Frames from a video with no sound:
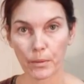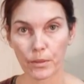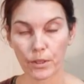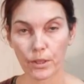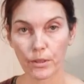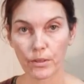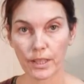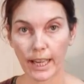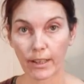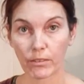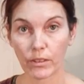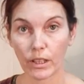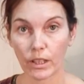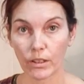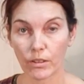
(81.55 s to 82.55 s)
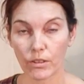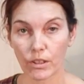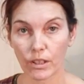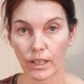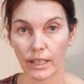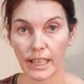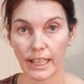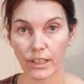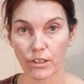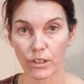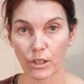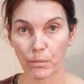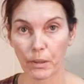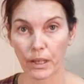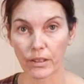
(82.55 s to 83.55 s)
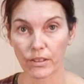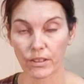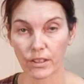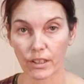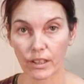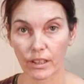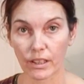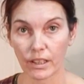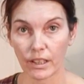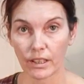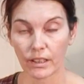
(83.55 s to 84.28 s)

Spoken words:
to download a link to the poster.